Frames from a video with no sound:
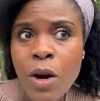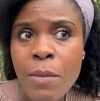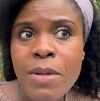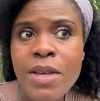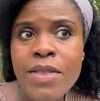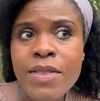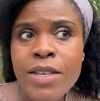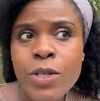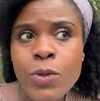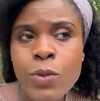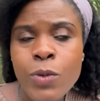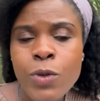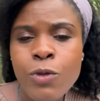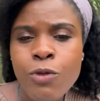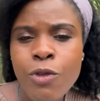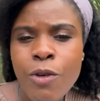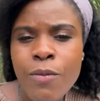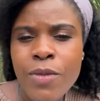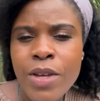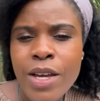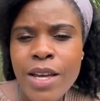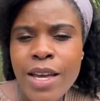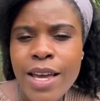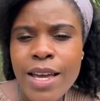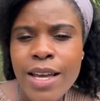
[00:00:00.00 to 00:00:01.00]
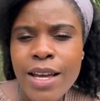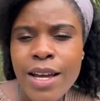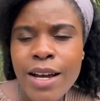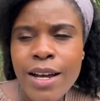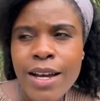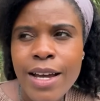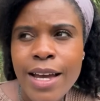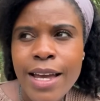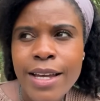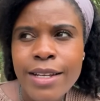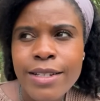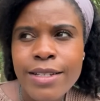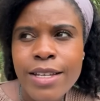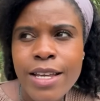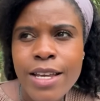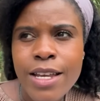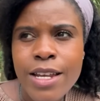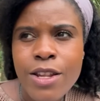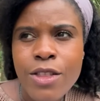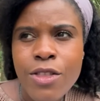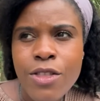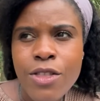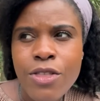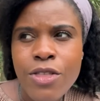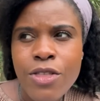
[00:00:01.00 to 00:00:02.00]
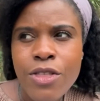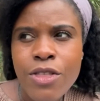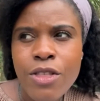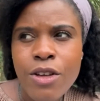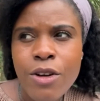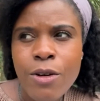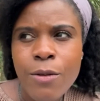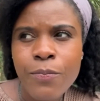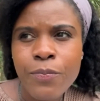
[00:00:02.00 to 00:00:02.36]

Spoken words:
I mean, this was from the 18th